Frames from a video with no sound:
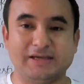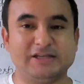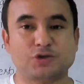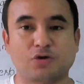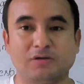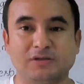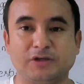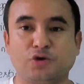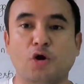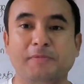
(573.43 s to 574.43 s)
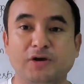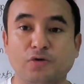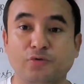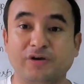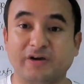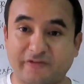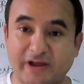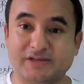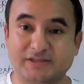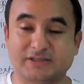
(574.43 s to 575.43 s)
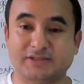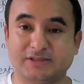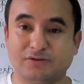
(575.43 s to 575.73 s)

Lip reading: is called the glomerulonephritis.